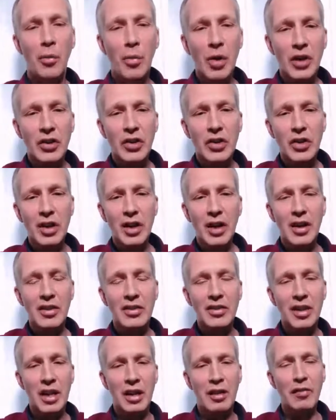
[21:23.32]
which
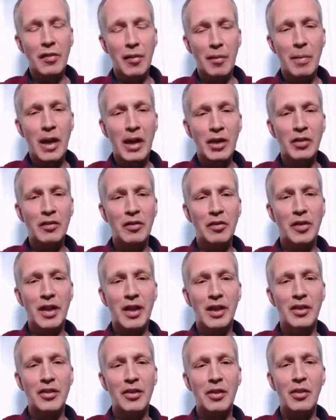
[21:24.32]
is the information
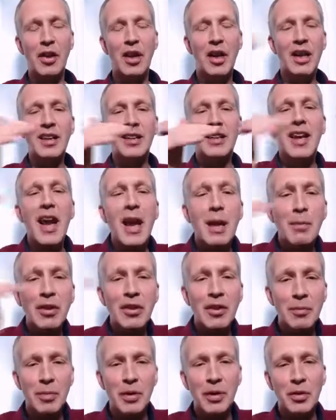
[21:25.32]
field. So time
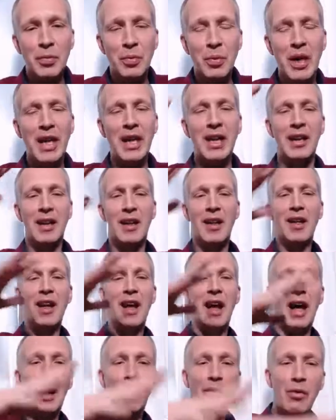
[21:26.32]
is in between
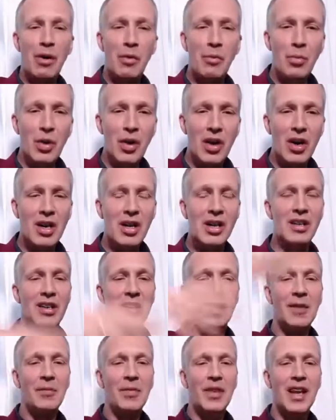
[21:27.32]
our
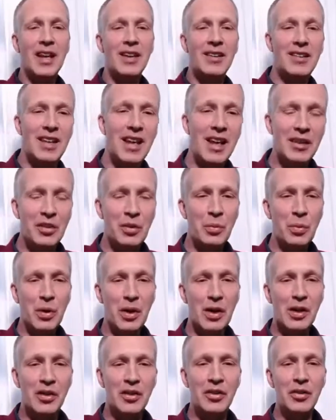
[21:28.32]
world and the other
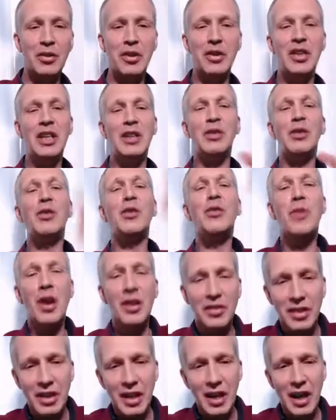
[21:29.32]
world. So you need to
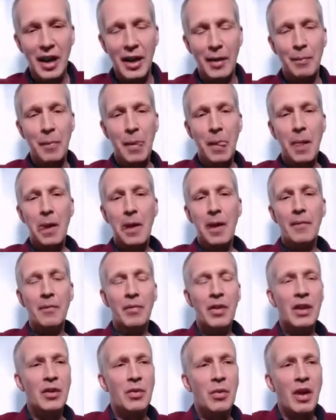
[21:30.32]
cross time.
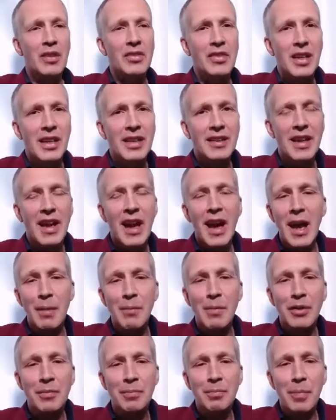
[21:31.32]
Crossing
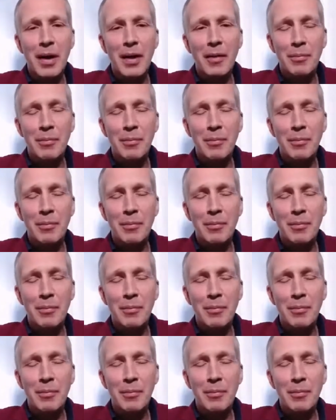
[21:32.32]
time is